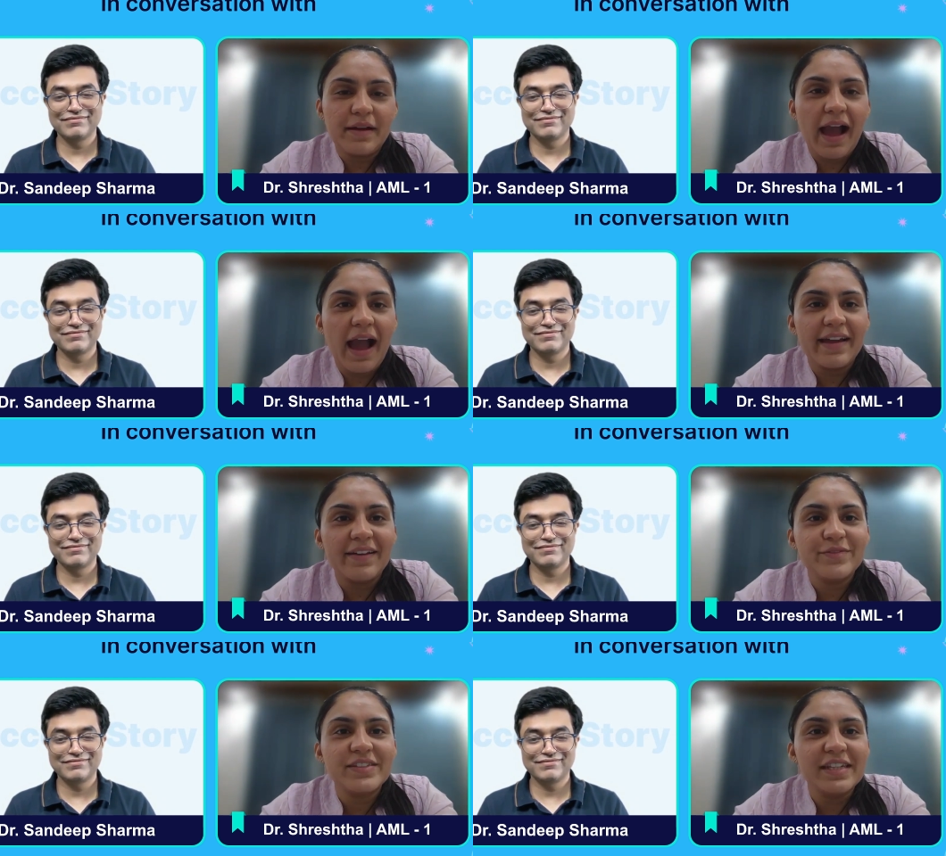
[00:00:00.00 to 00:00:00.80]
Speaker 1: I
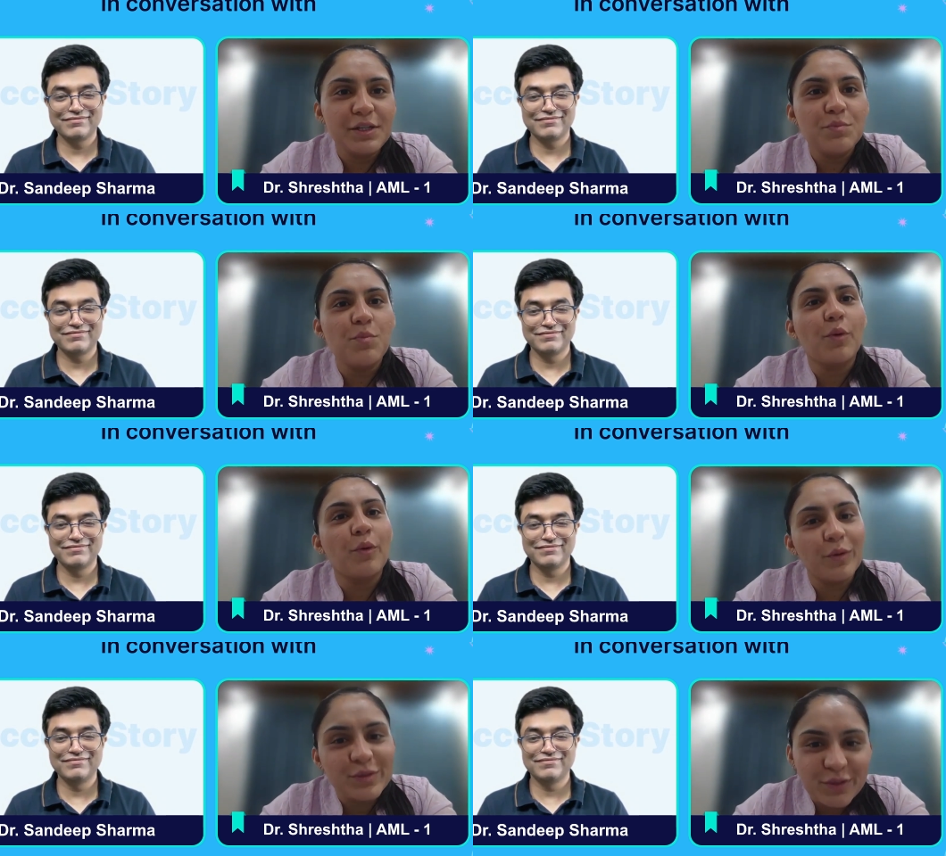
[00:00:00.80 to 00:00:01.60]
have seen
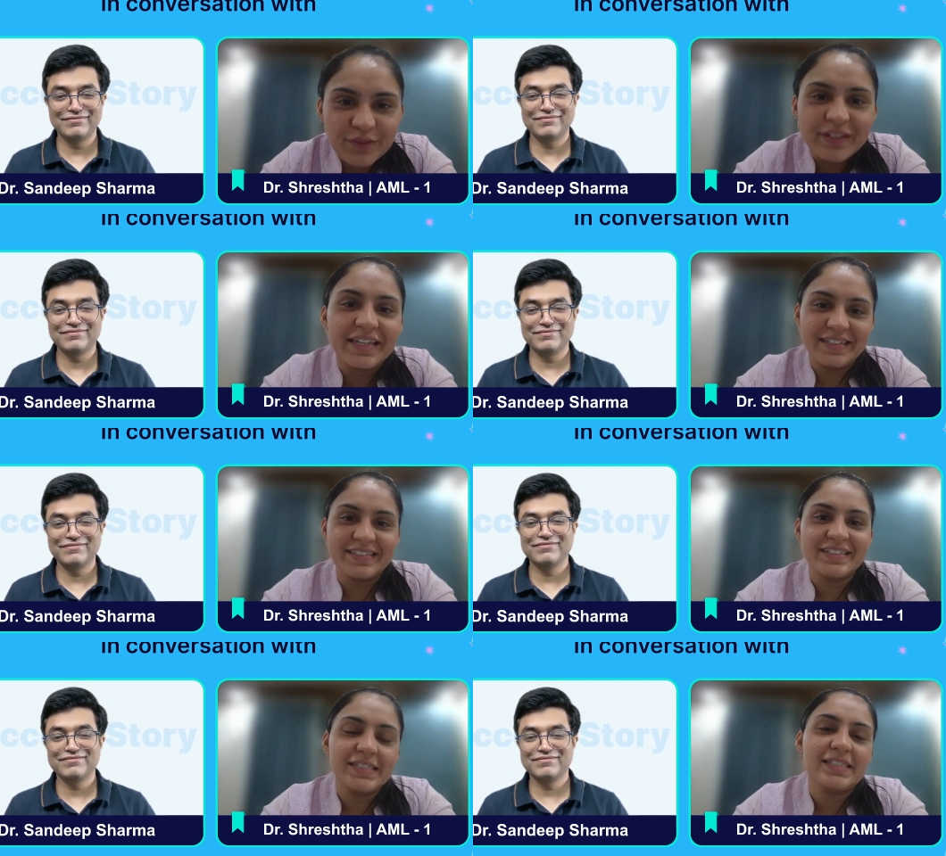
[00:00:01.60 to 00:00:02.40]
most of the
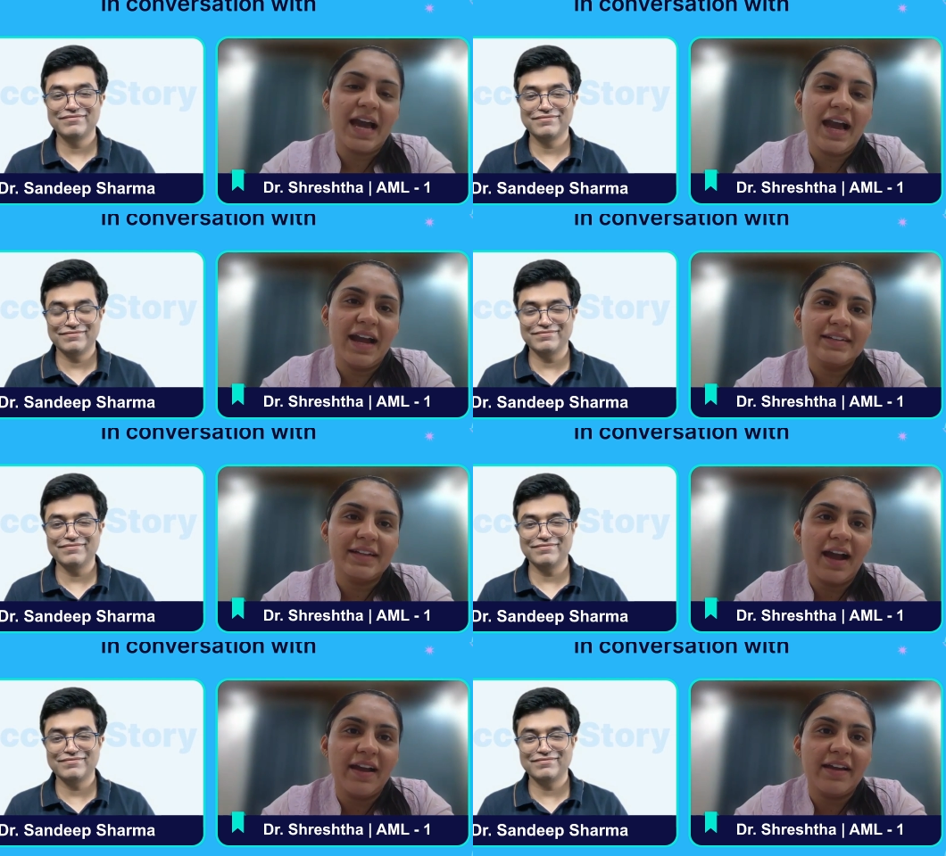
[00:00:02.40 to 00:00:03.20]
cases and
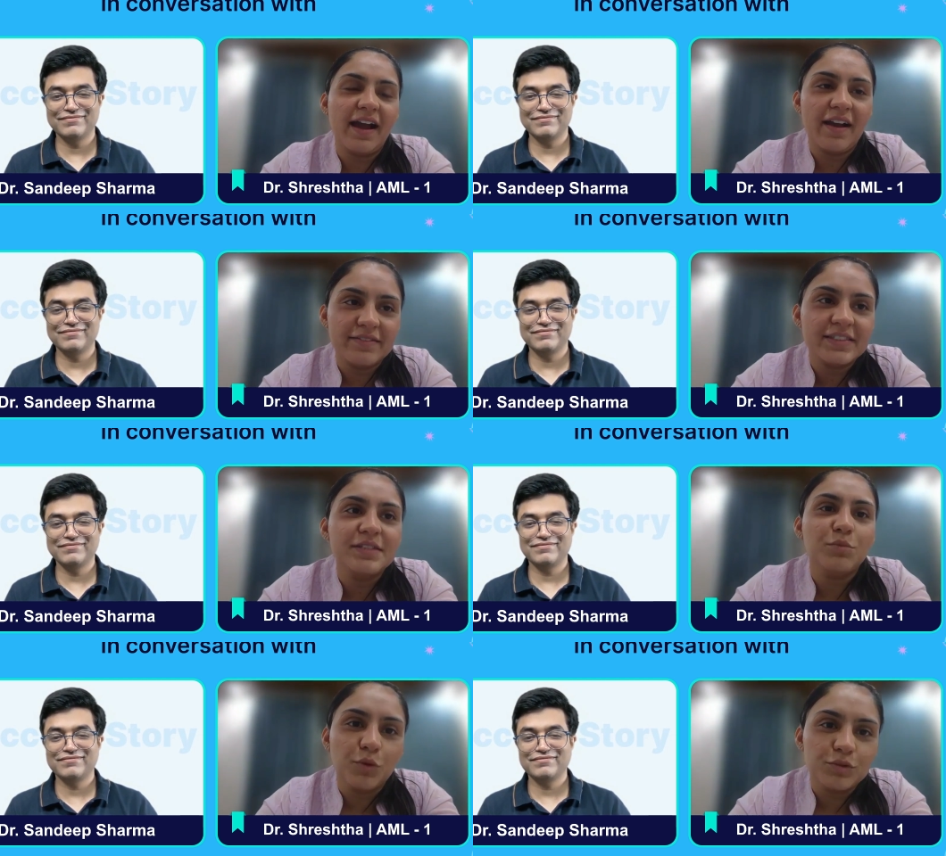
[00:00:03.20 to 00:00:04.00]
I have
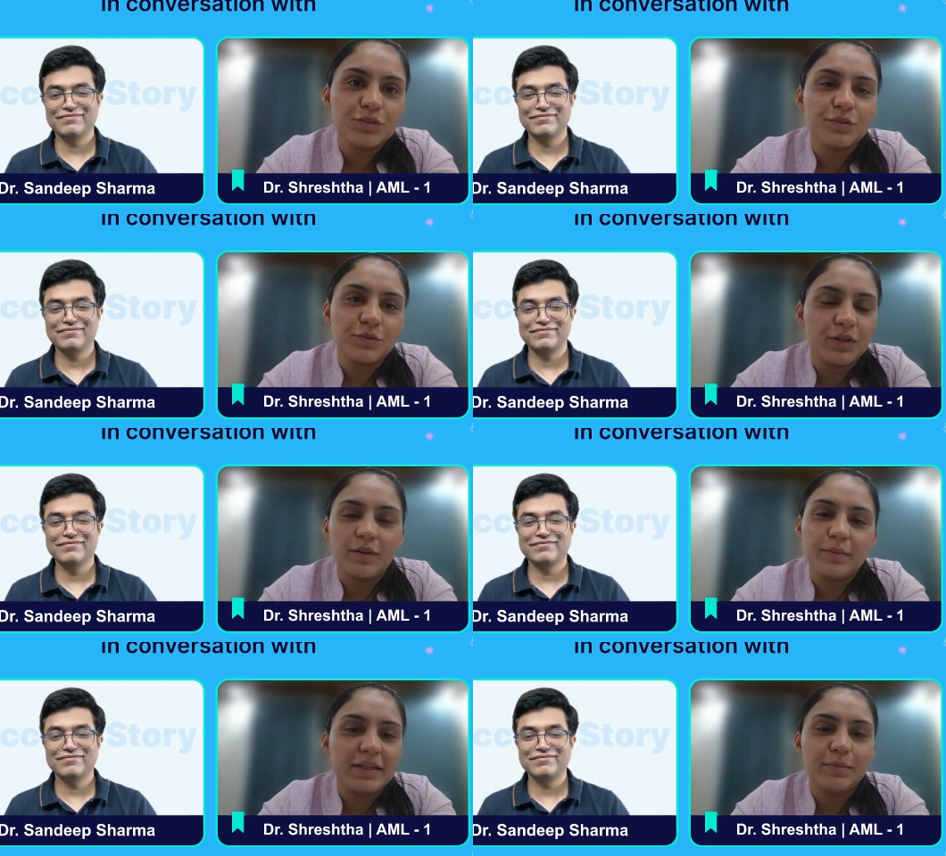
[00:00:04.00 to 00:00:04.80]
seen most uh,
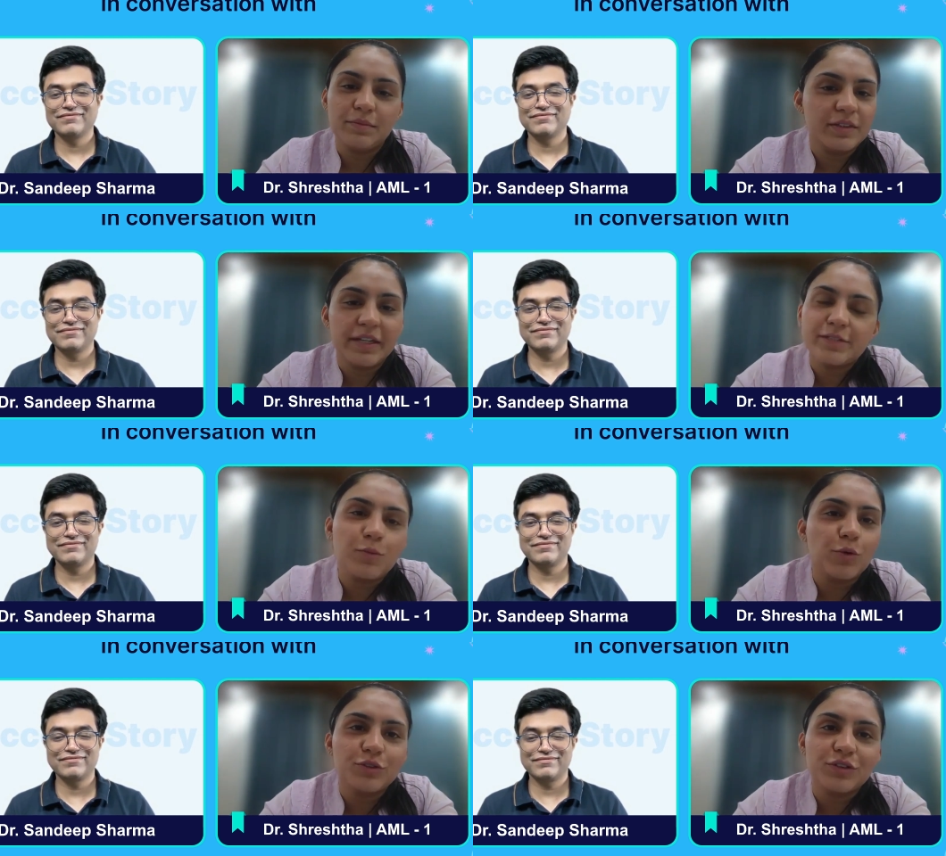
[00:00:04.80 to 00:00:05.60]
the
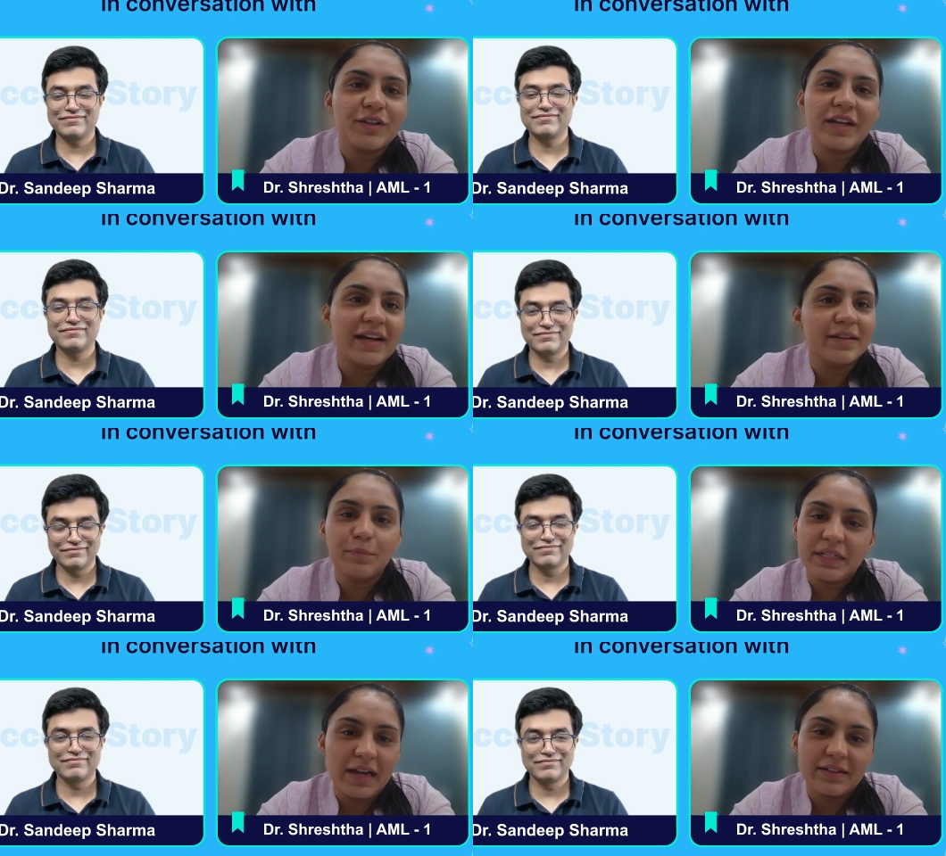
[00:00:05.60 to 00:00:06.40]
exposure regarding
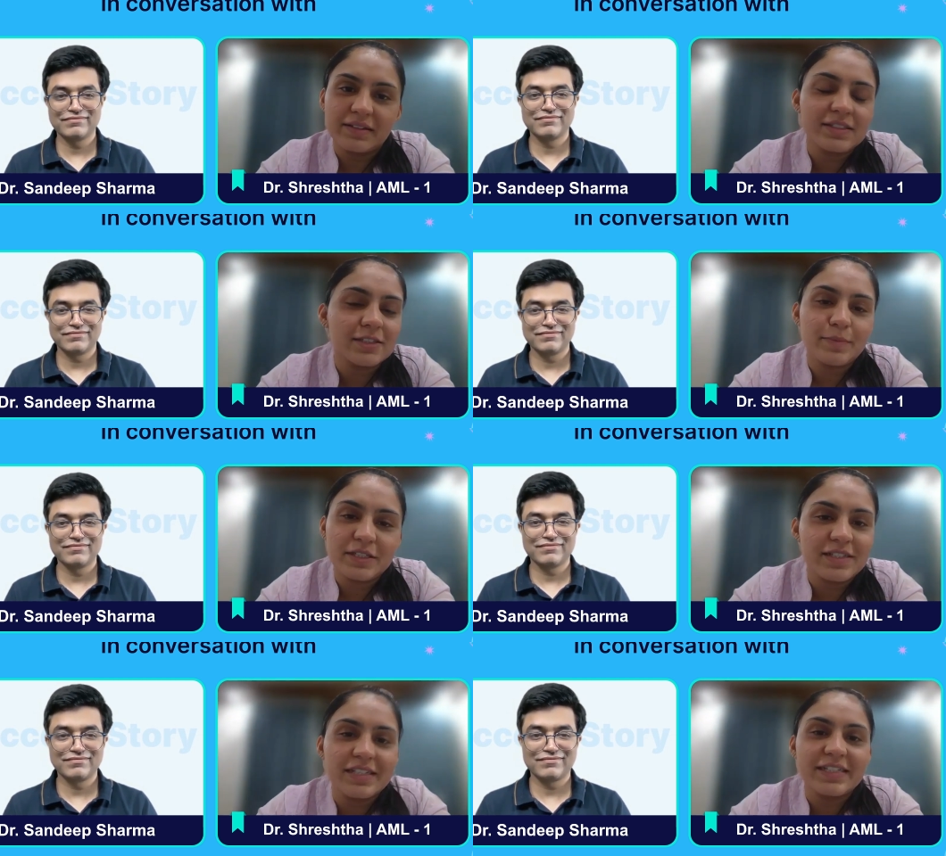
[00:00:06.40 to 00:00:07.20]
pediatrics,
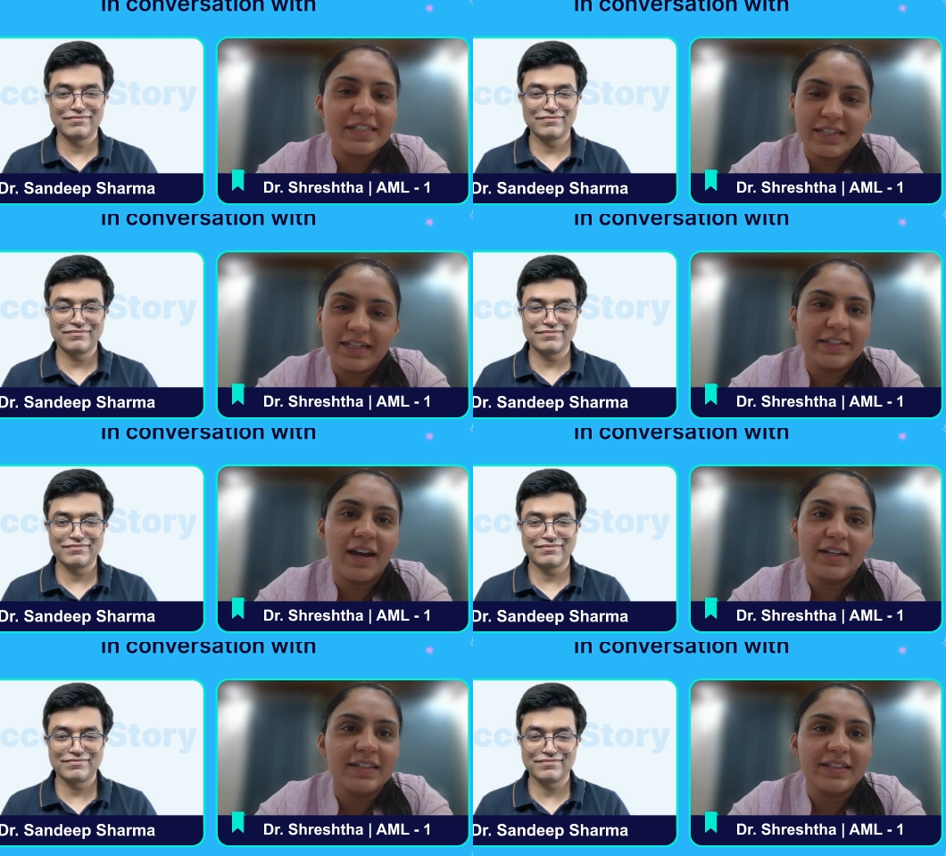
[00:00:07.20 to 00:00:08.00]
especially in Lady
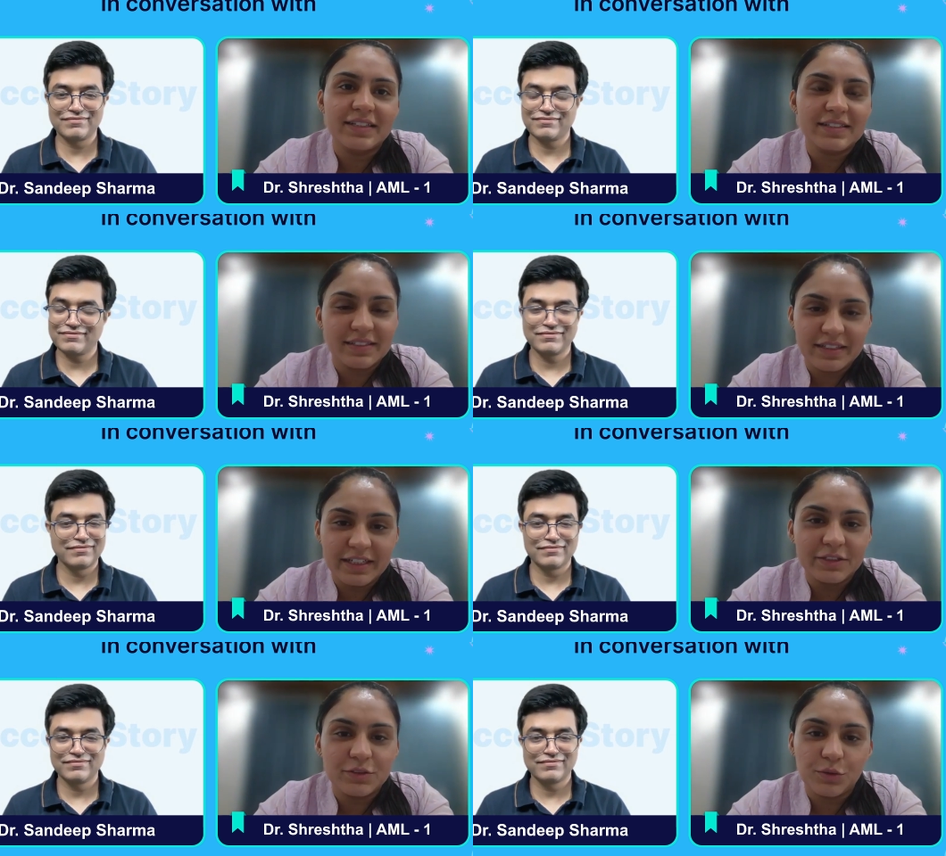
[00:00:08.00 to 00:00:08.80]
Hardinge, is
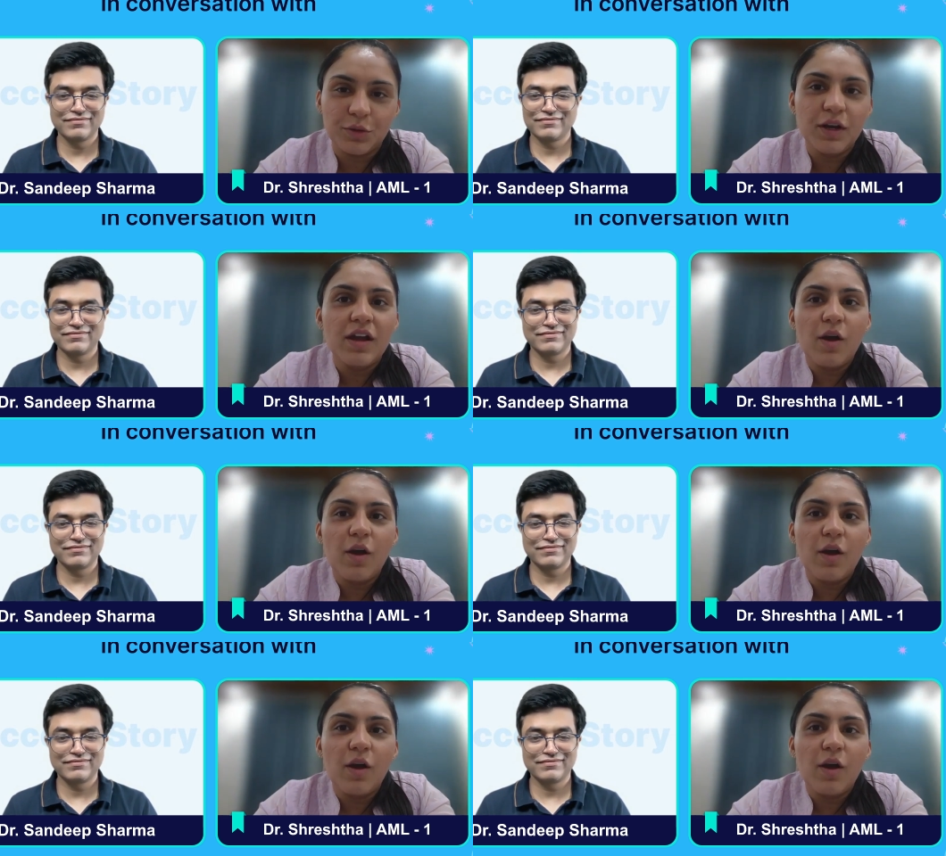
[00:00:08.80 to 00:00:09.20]
great. So